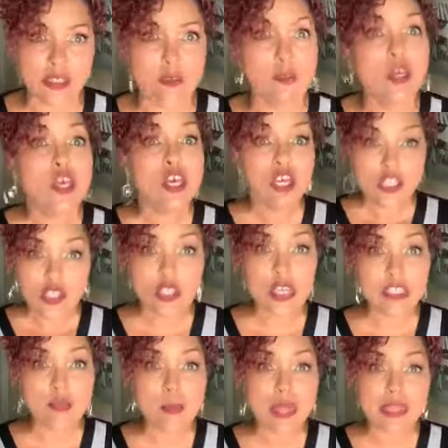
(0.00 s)
awesome.
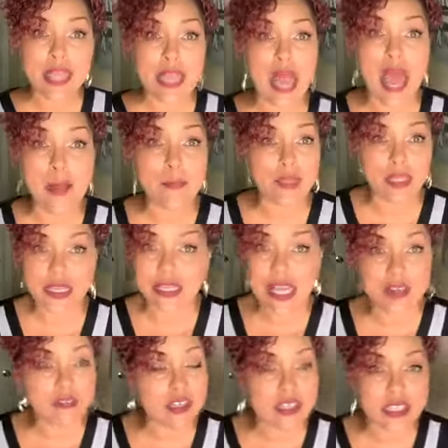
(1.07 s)
So let's make that happen.
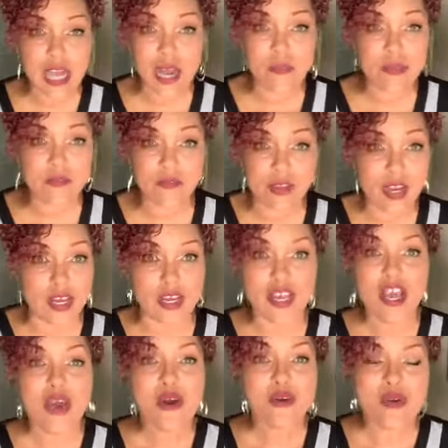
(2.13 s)
Let's have a good time and fun.